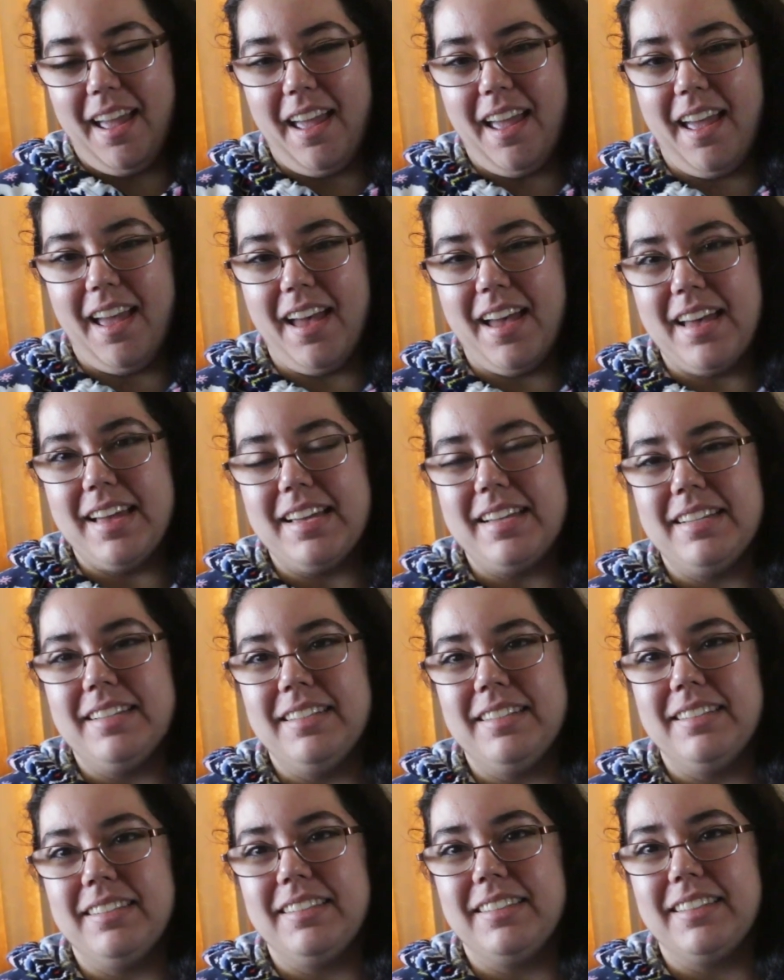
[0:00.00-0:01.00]

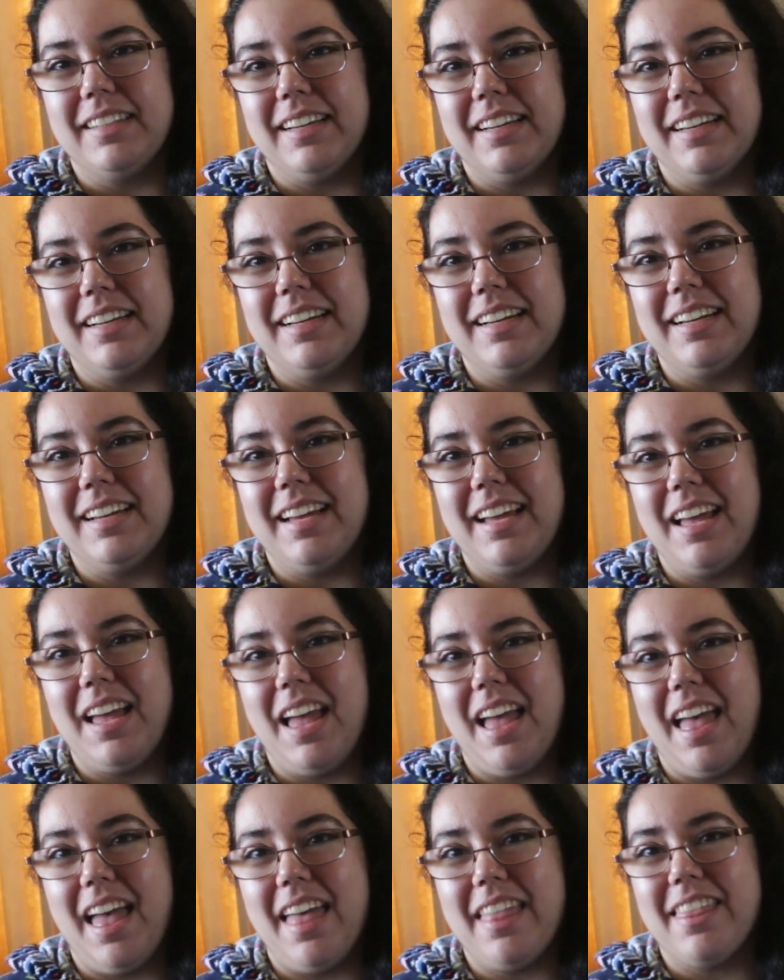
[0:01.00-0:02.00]
And
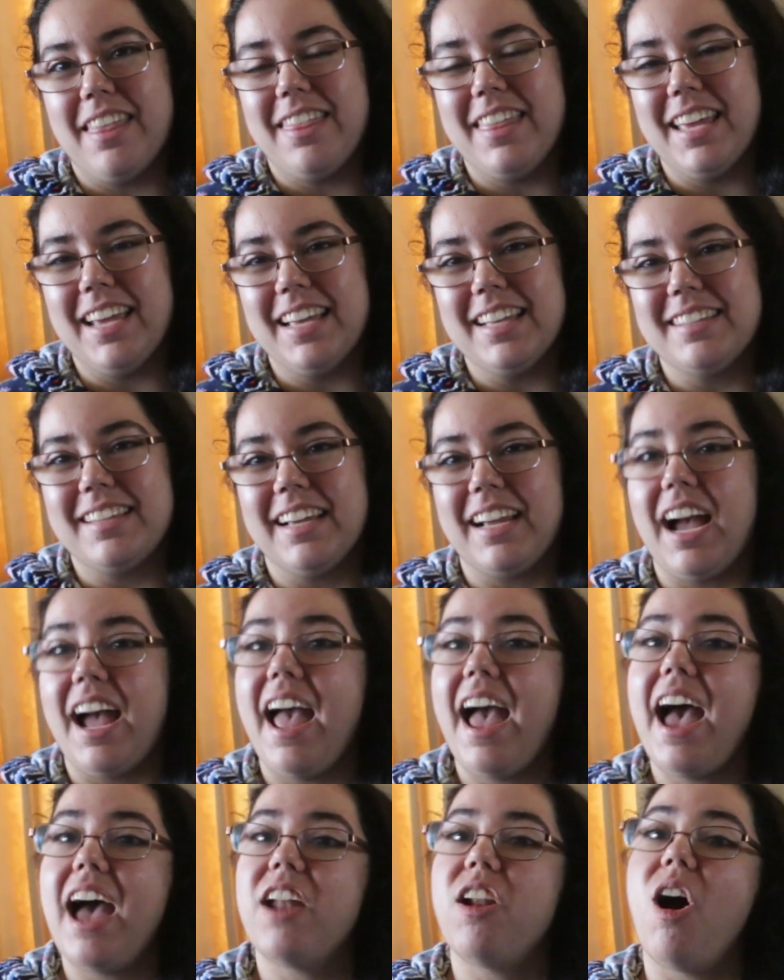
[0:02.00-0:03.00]
the thing is, like,
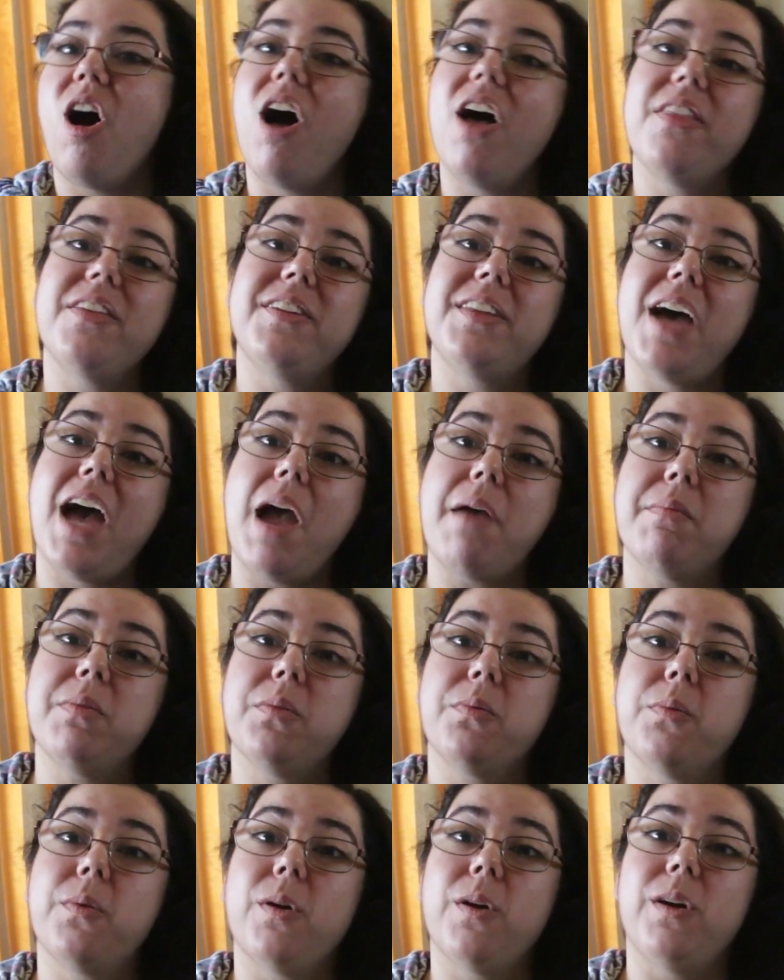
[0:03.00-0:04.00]
I had all the time in the
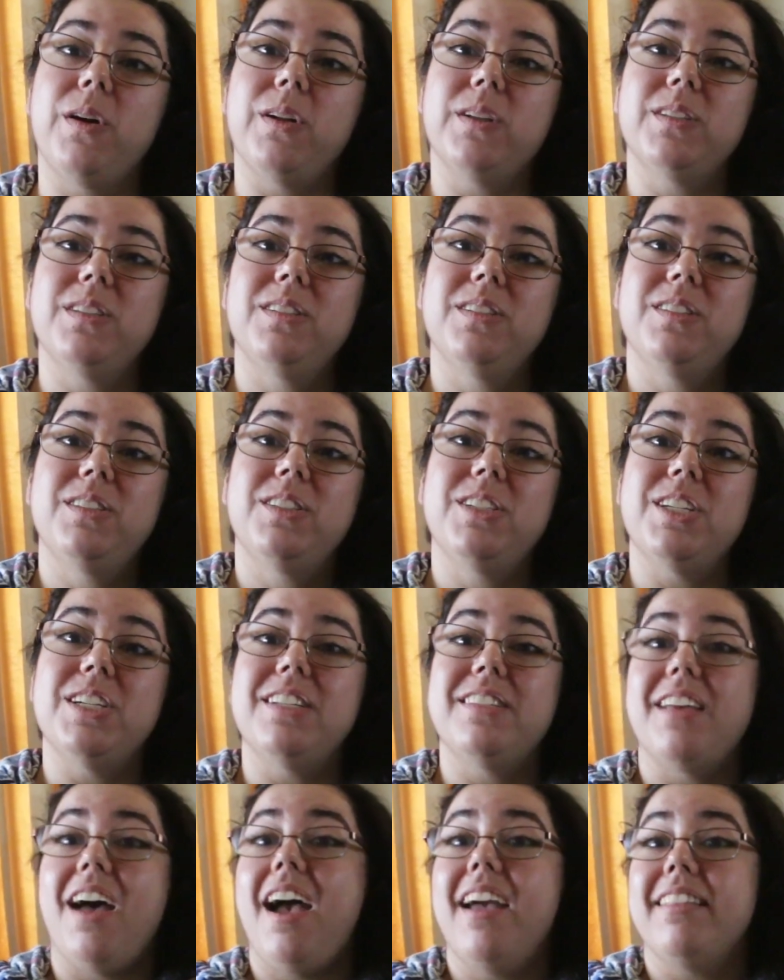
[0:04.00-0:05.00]
world to
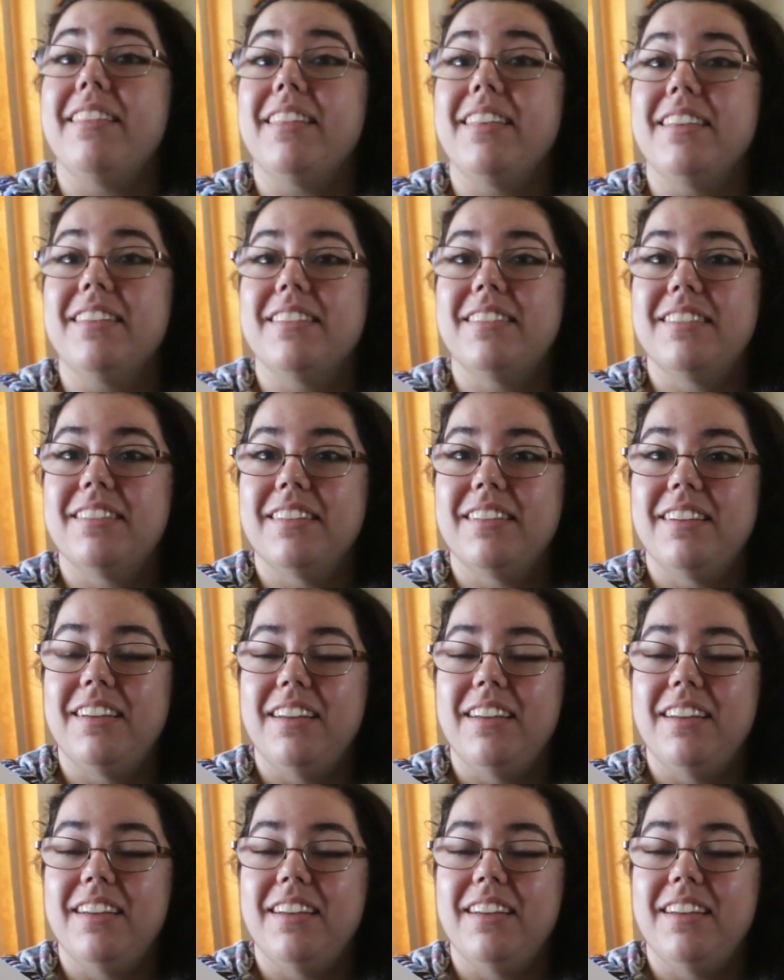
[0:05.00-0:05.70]
design these,